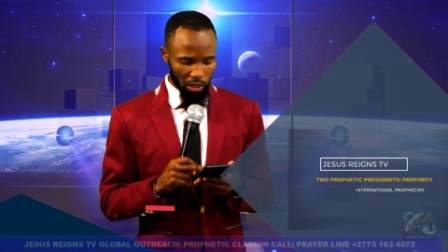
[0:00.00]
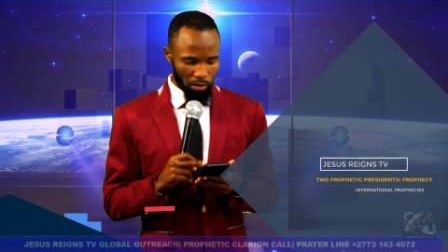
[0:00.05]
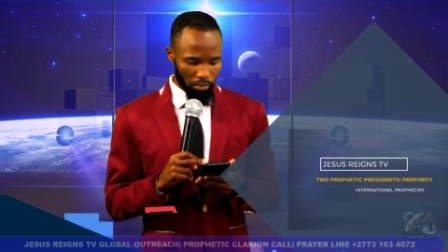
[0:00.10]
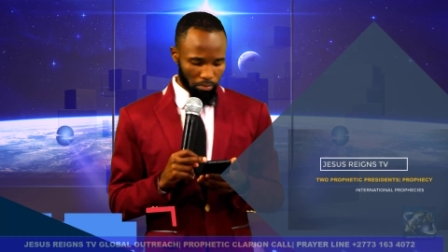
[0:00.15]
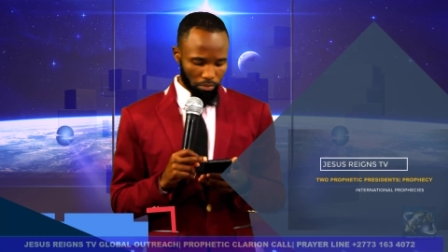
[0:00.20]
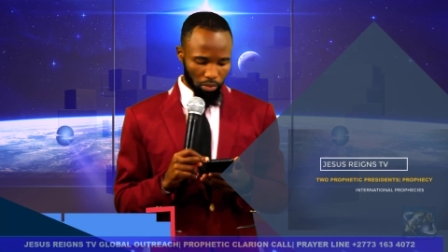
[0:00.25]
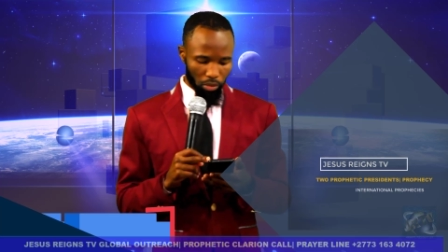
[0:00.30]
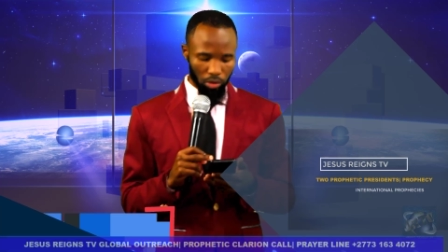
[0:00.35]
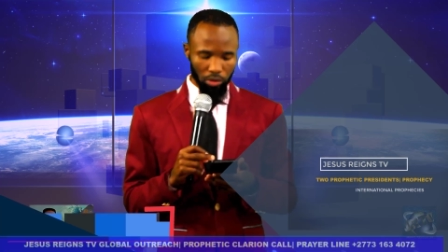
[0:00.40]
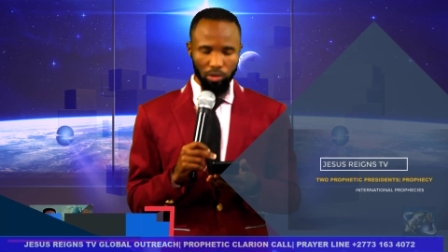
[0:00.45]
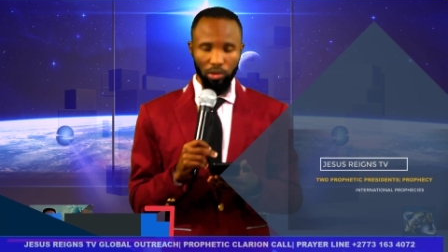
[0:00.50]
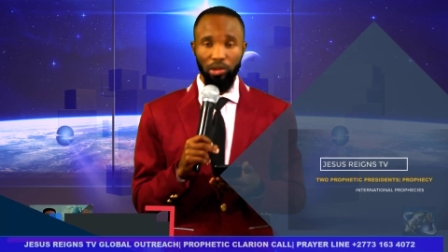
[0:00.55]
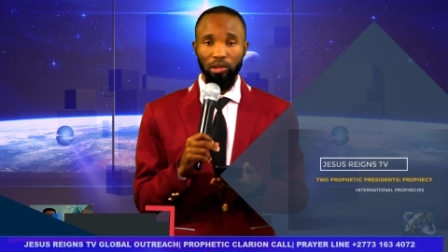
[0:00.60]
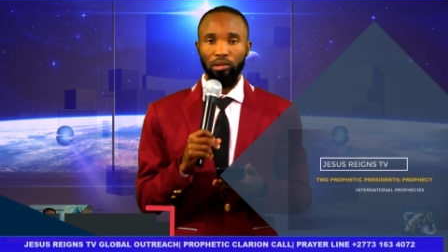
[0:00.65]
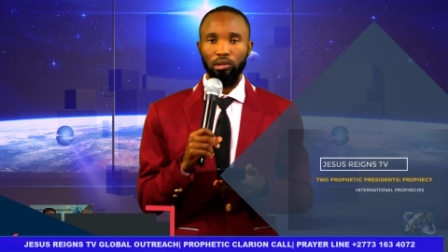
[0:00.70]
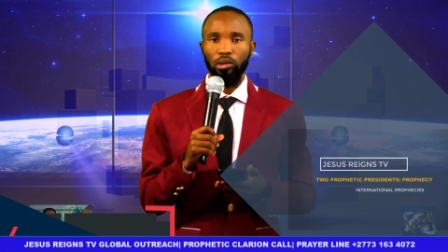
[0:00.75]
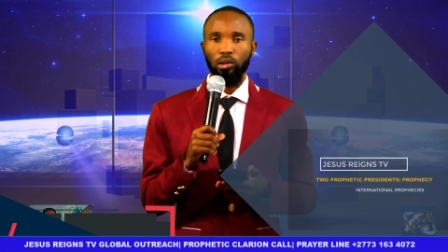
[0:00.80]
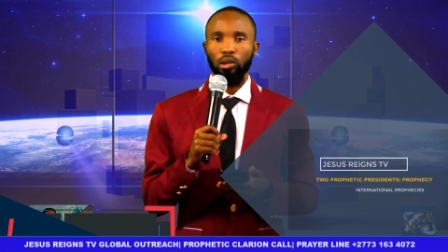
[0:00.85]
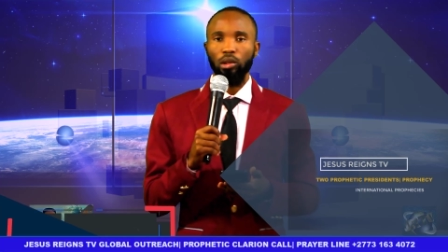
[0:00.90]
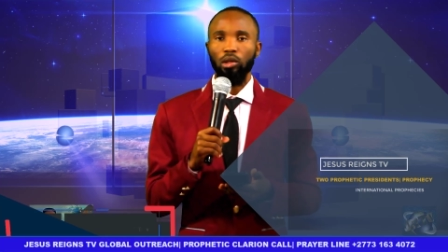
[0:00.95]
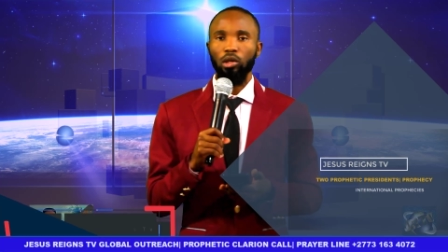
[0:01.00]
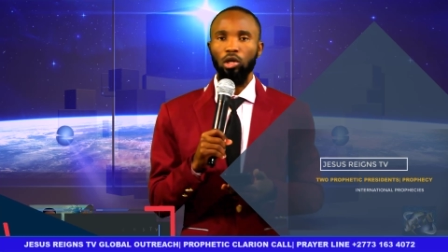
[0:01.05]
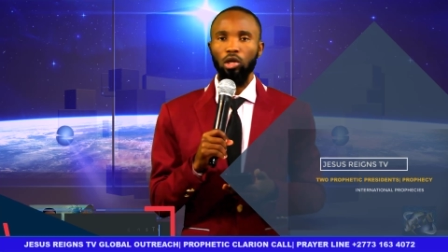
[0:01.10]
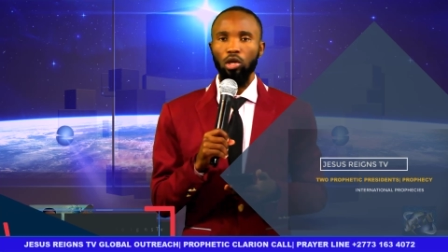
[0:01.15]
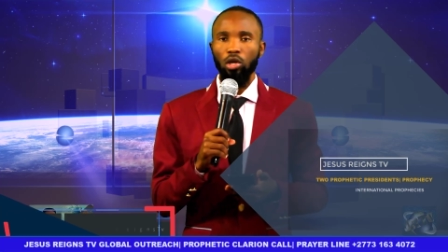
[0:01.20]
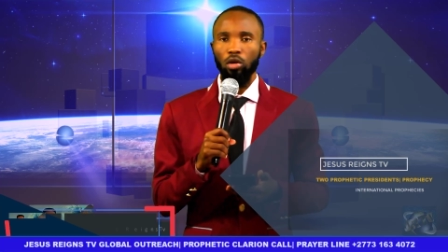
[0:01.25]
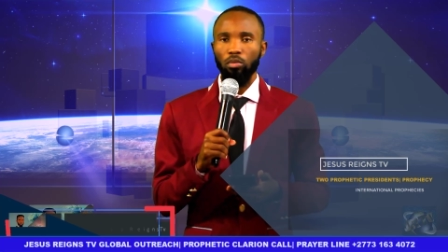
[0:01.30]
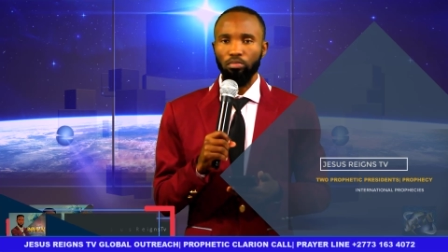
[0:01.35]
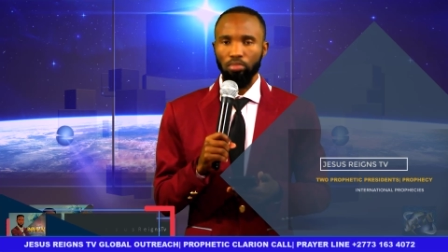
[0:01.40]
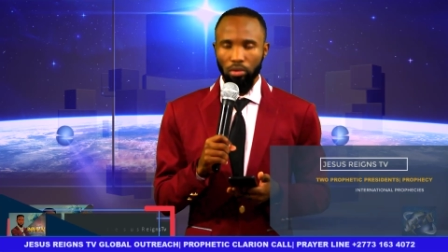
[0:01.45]
important
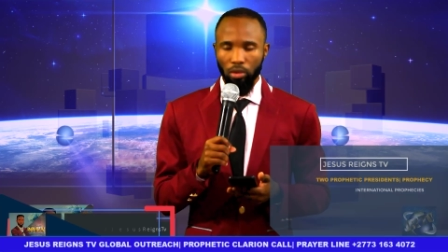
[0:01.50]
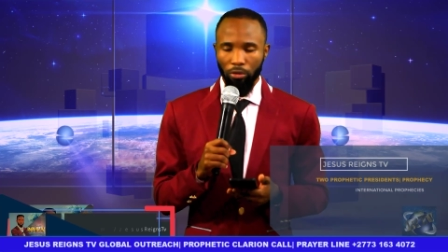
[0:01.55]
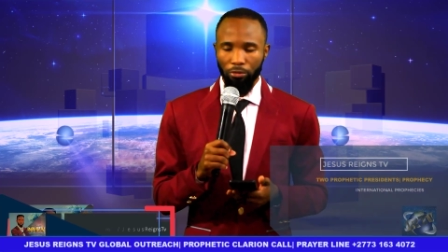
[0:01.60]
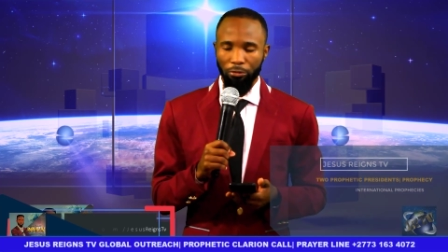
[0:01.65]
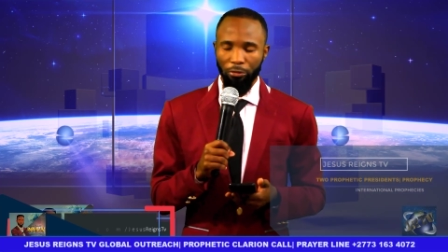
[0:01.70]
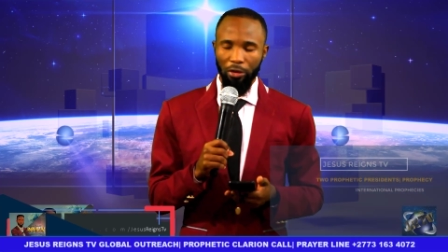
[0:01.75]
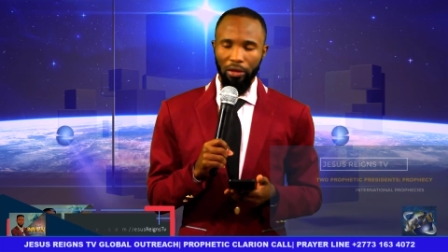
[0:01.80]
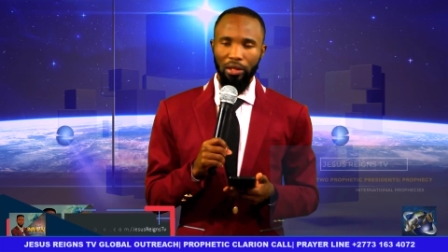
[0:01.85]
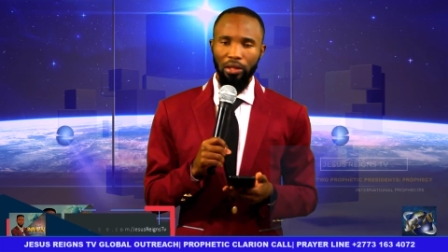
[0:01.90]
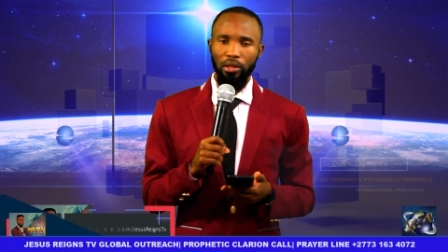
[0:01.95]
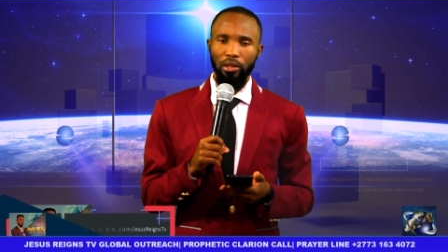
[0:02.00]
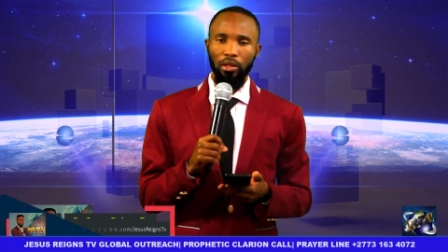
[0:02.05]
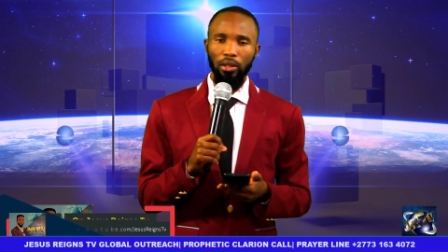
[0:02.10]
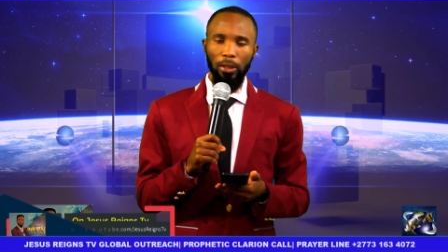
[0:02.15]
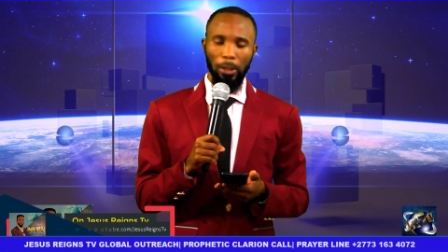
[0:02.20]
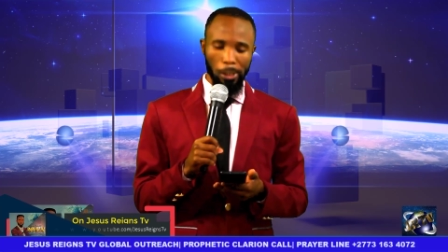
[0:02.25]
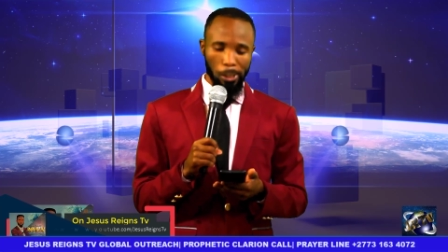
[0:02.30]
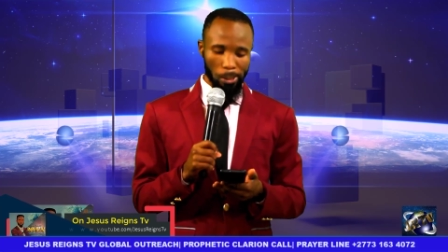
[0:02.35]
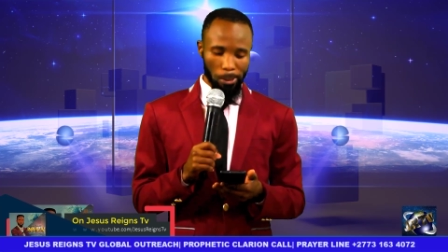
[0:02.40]
prophetic